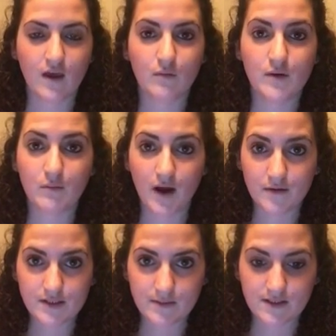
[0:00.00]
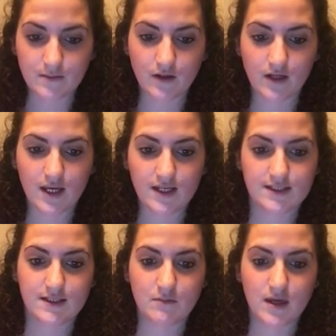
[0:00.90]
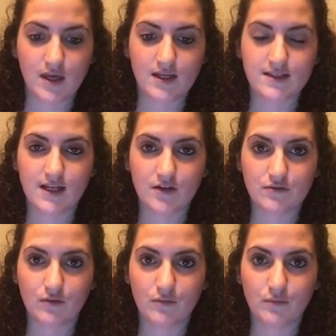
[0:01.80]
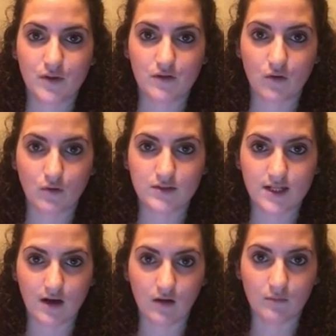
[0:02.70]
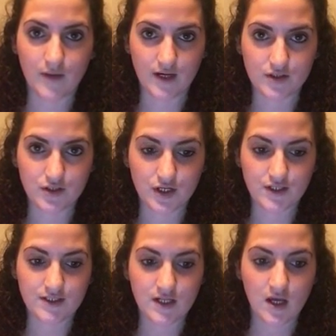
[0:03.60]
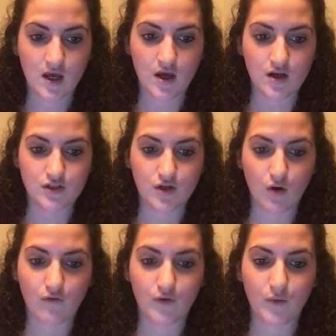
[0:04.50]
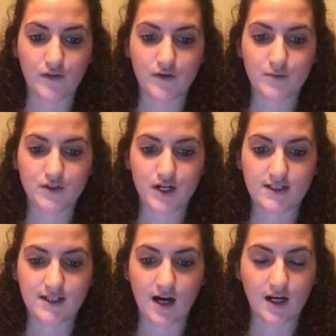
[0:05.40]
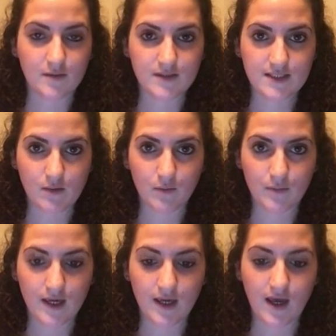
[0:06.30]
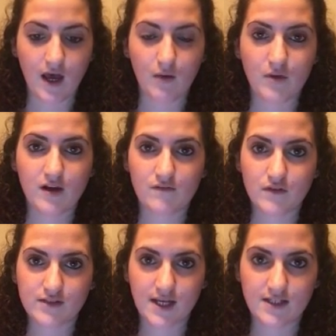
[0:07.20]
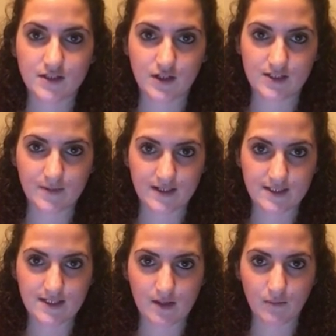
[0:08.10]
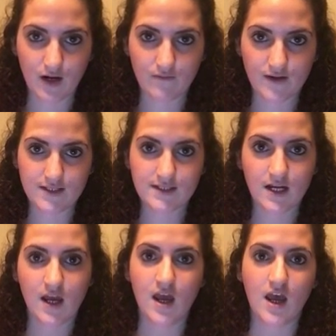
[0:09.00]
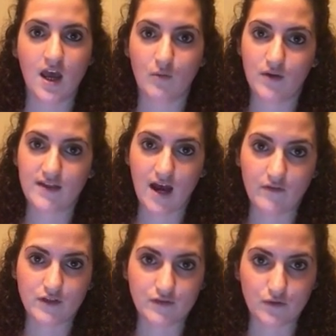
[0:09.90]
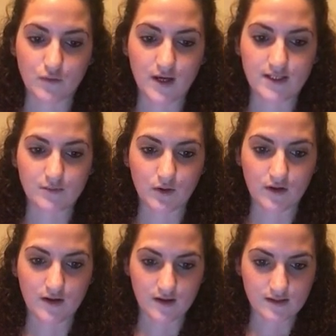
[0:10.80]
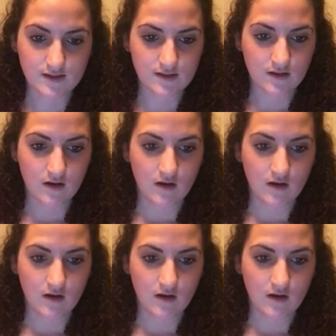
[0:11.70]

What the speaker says: It'll be my responsibility to meet and schedule with the hotel managers to go over what their projected occupancy will be, how many of those guests are expected to eat breakfast, and what the average food waste is.